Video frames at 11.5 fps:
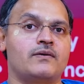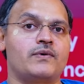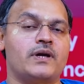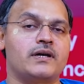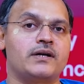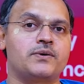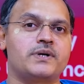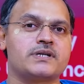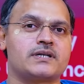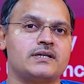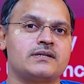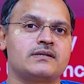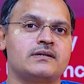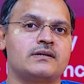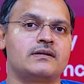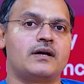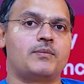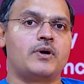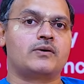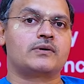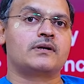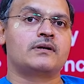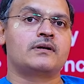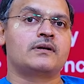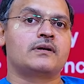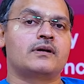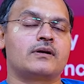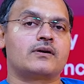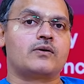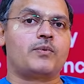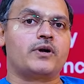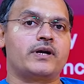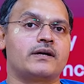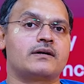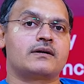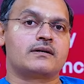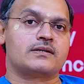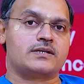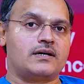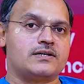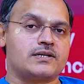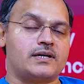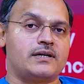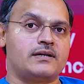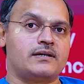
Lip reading: We are here to discuss about robotic surgery.